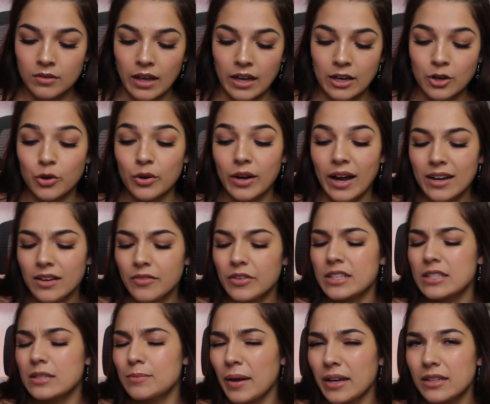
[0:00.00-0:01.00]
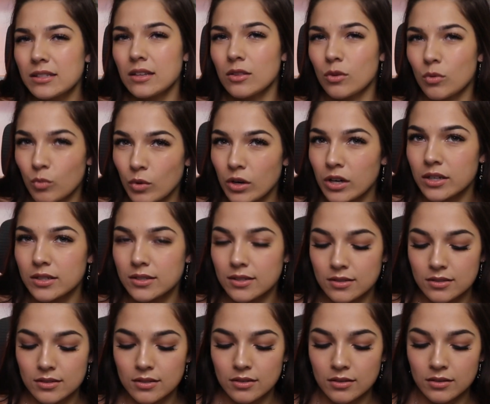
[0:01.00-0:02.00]
And you're kind of expecting the
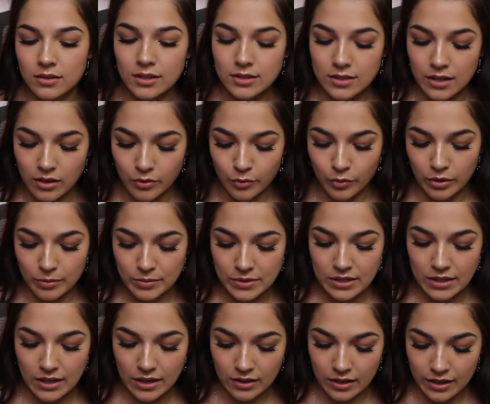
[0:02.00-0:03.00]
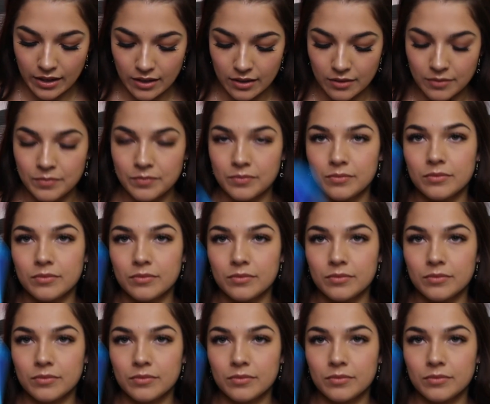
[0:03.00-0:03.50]
worst. That's kind of what I'm seeing, like